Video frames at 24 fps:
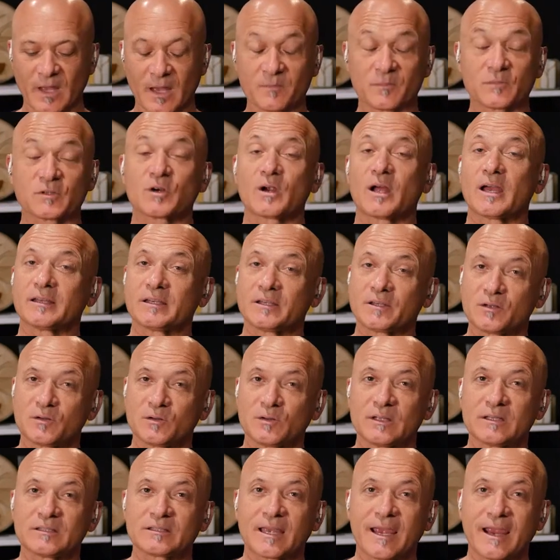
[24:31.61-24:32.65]
I'm trying to
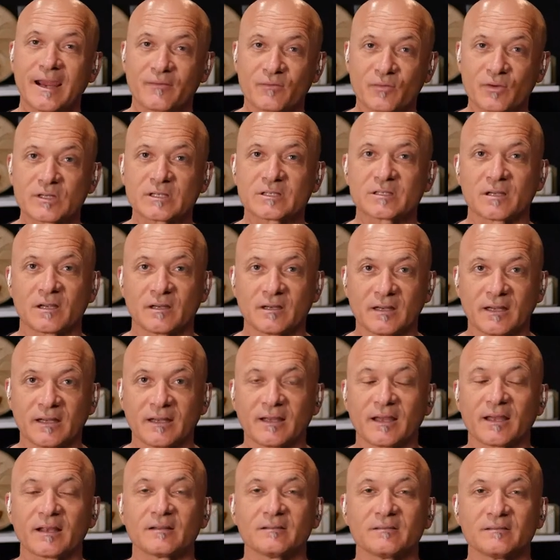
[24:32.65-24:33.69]
do these every
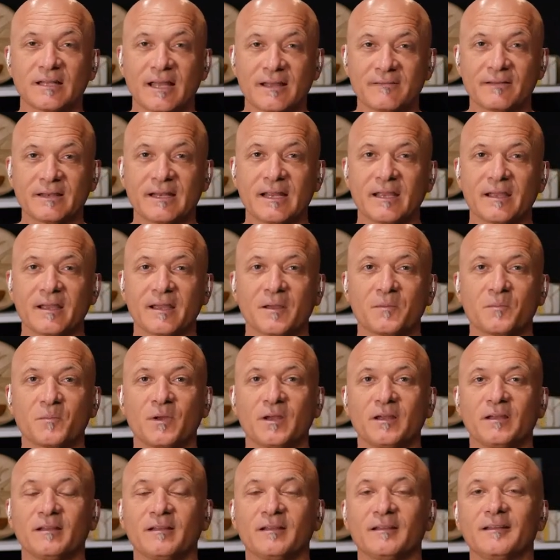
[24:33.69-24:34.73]
Sunday at 11
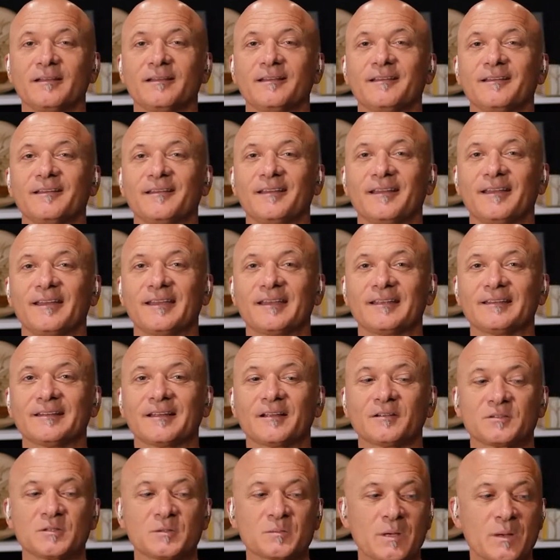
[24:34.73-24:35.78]
a.m.,
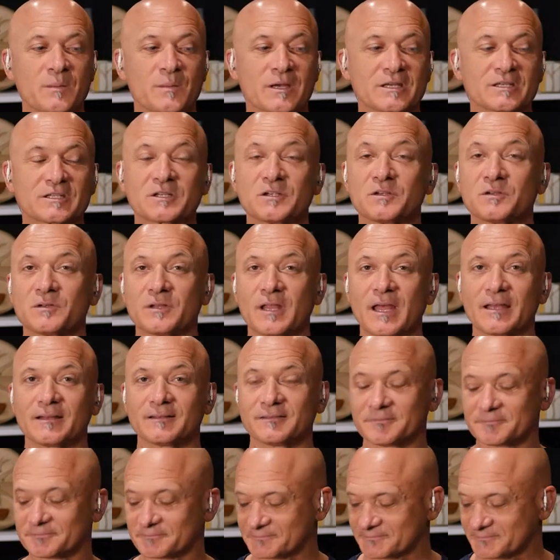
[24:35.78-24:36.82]
and I'll do my best to do
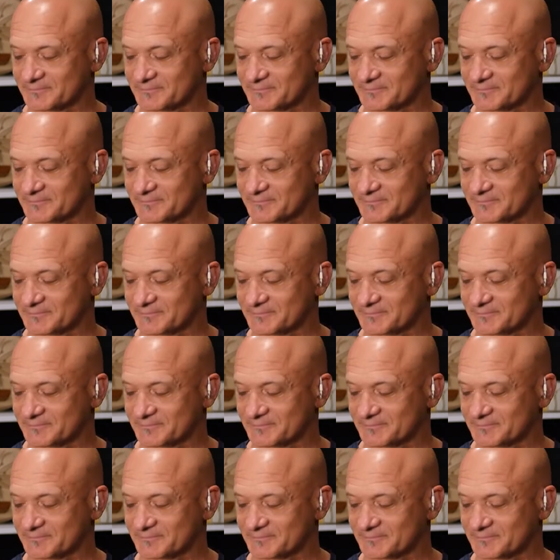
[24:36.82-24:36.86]
that.